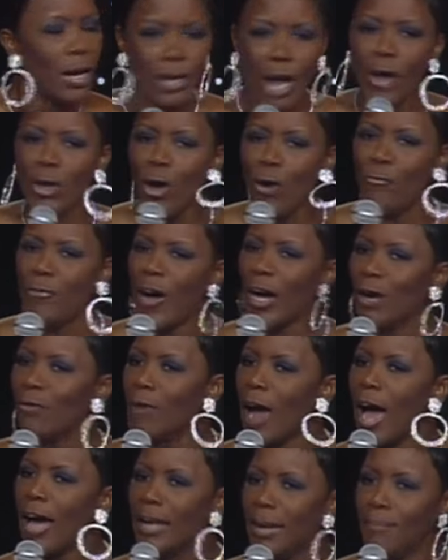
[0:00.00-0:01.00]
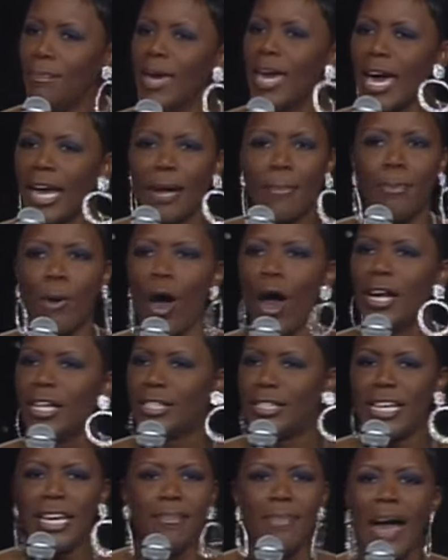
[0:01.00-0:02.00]
Now you fuck around and be at a party,
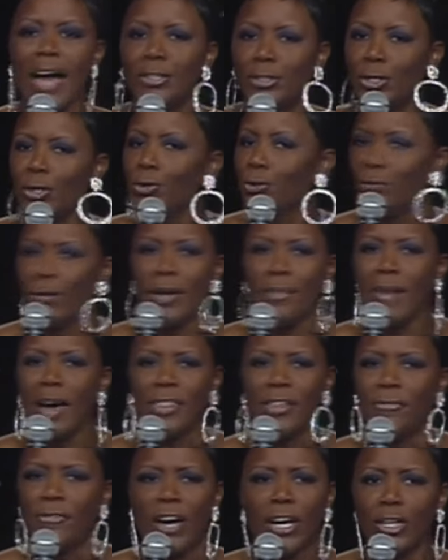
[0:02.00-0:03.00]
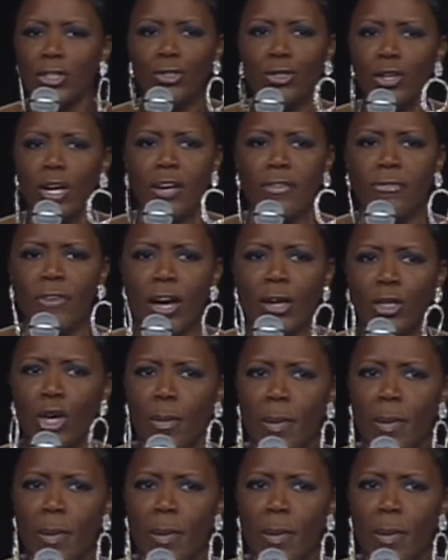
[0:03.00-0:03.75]
see about 2-3 motherfuckers you done fucked.